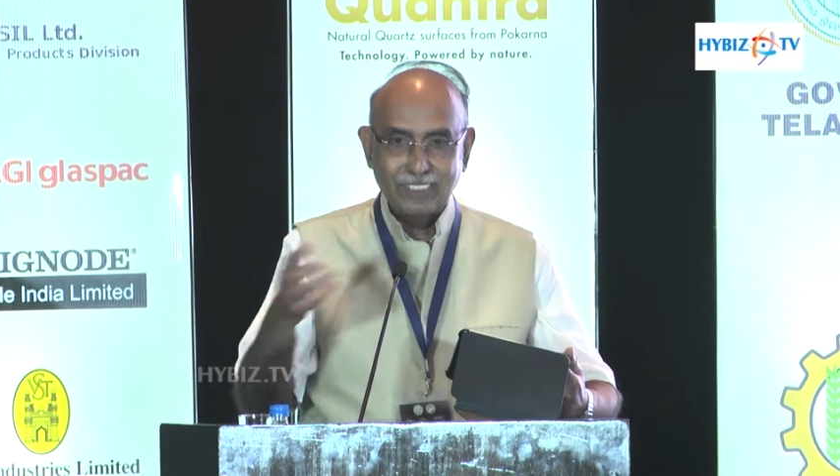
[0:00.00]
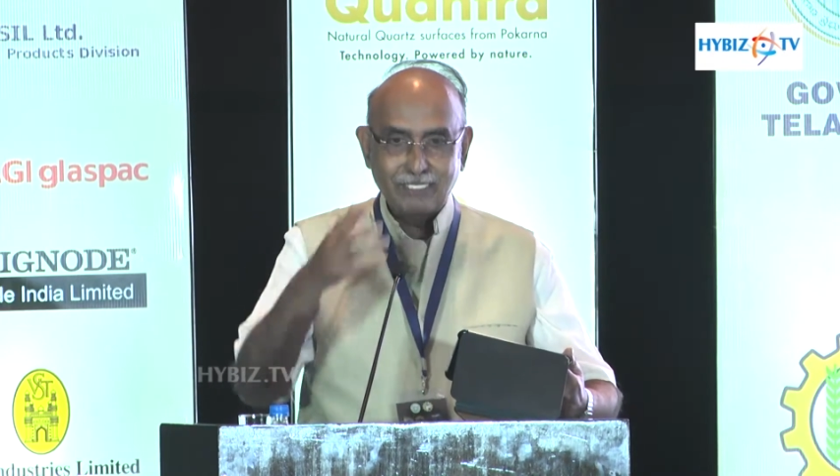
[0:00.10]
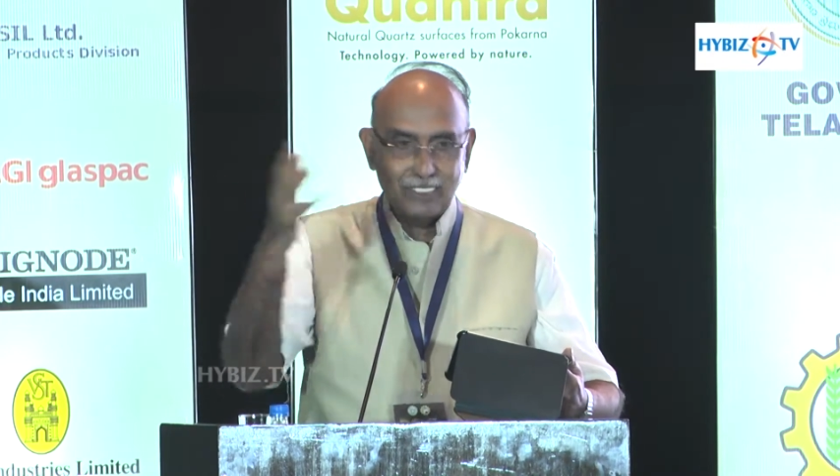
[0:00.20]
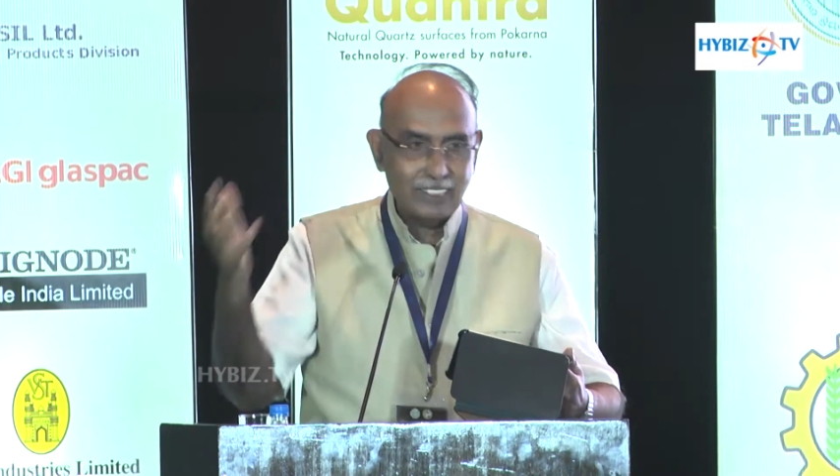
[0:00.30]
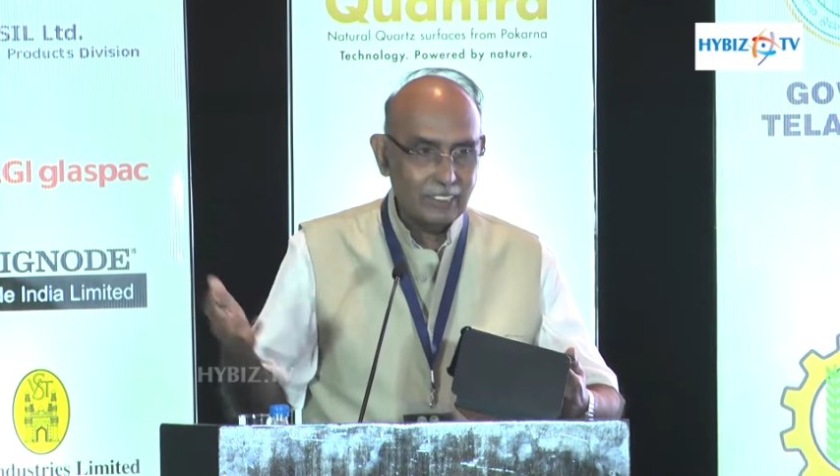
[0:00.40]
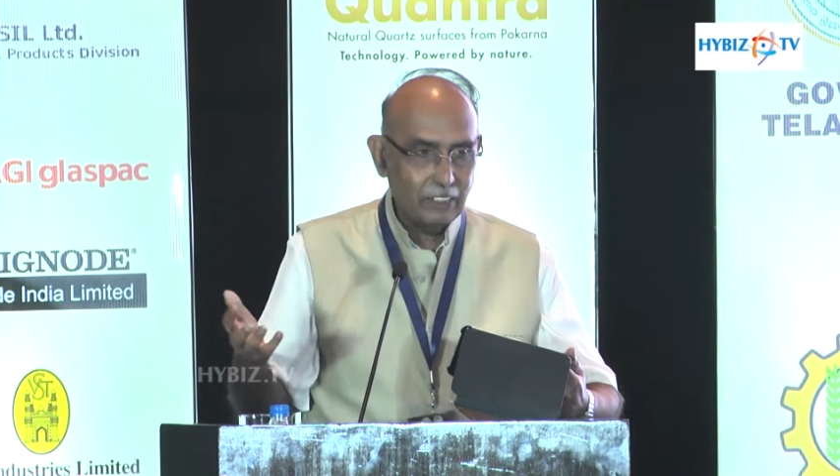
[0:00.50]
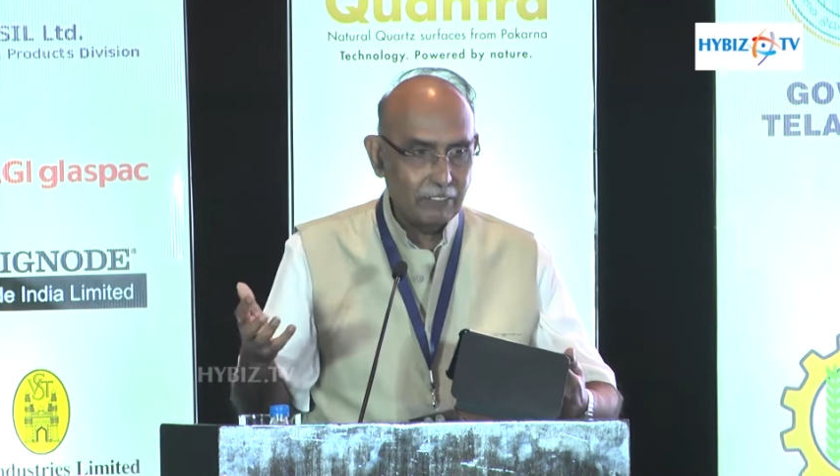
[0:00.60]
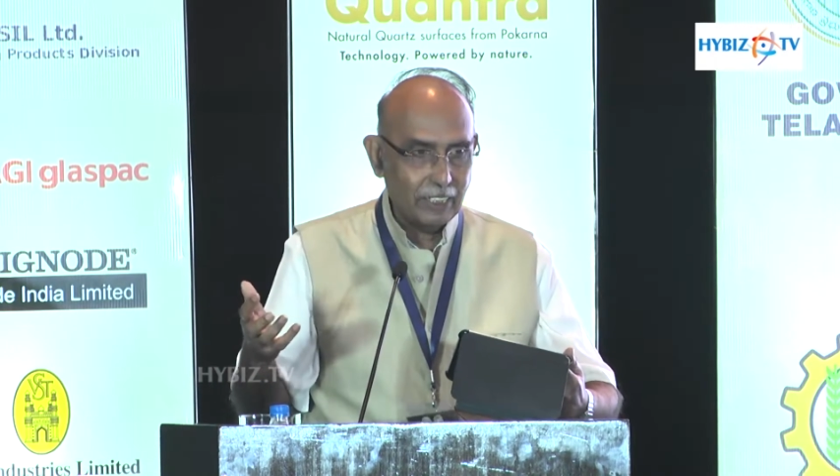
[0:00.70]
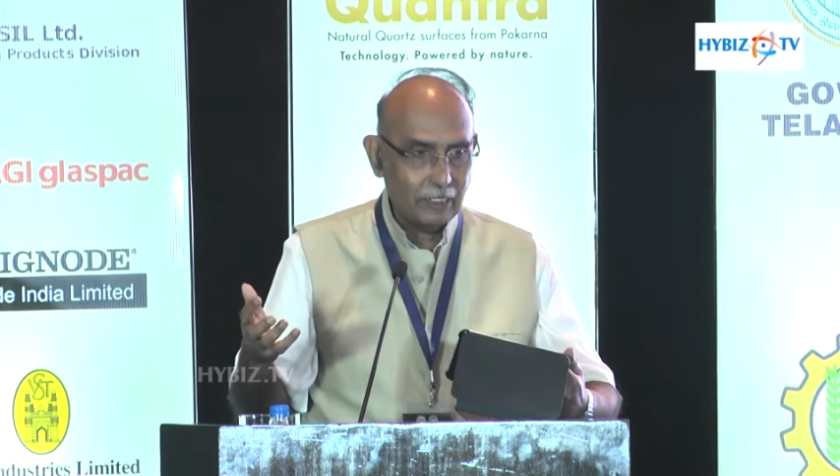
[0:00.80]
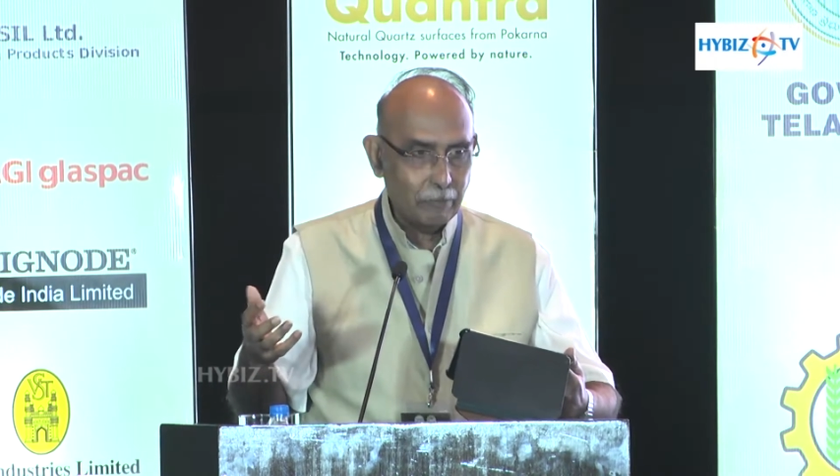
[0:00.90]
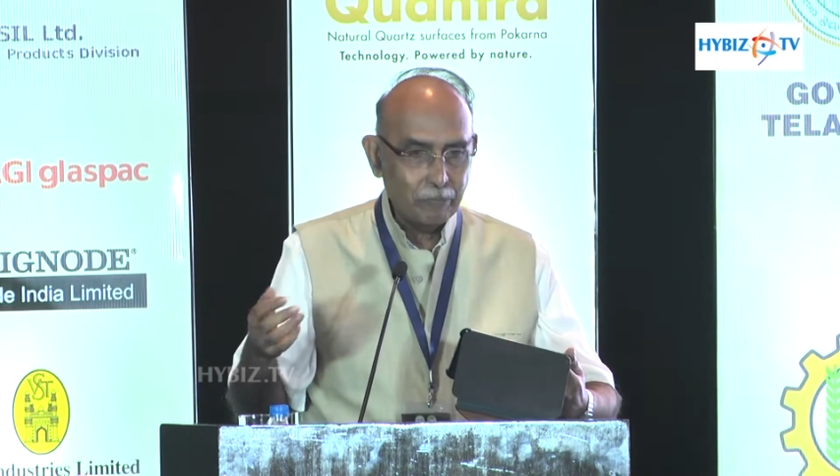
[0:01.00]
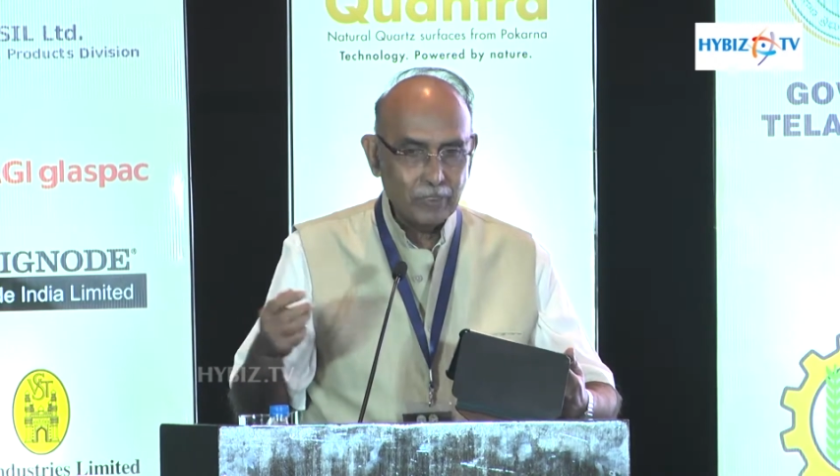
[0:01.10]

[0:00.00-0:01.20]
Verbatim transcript: which can invade.